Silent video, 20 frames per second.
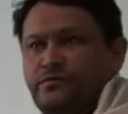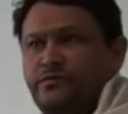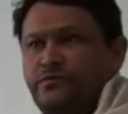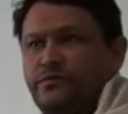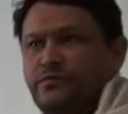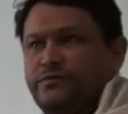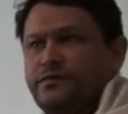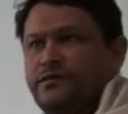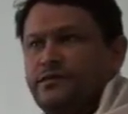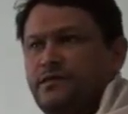
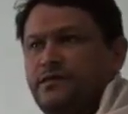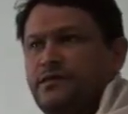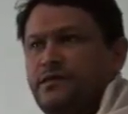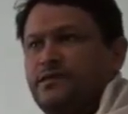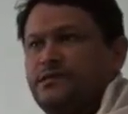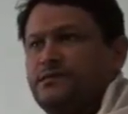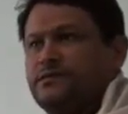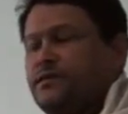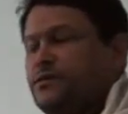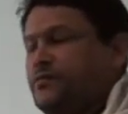towards the
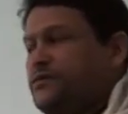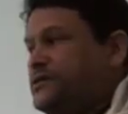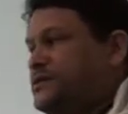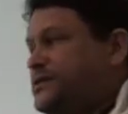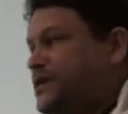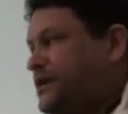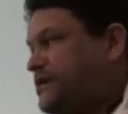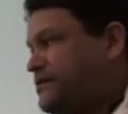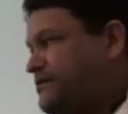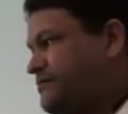things that we
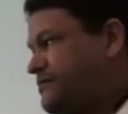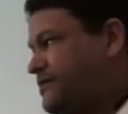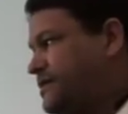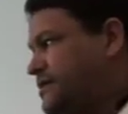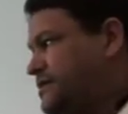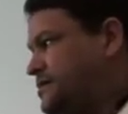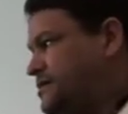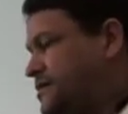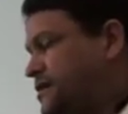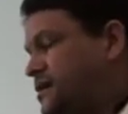
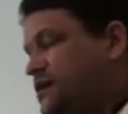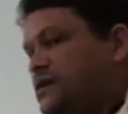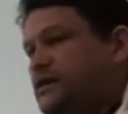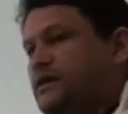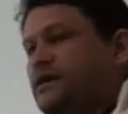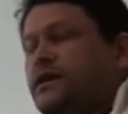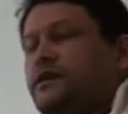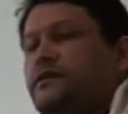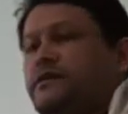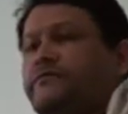sacrifice,
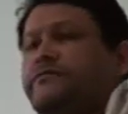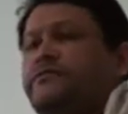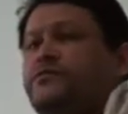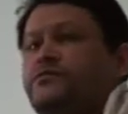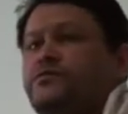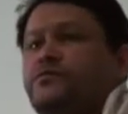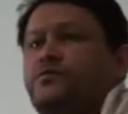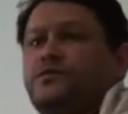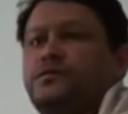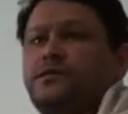and even
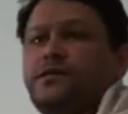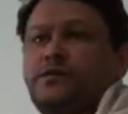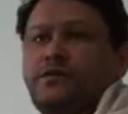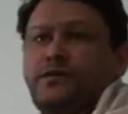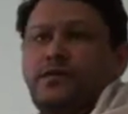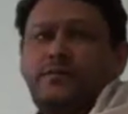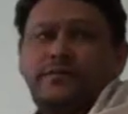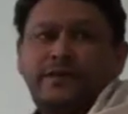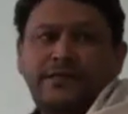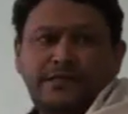towards our
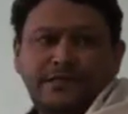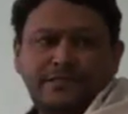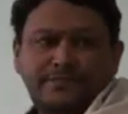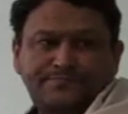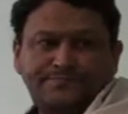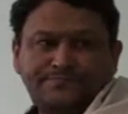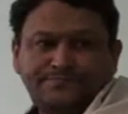ibadah,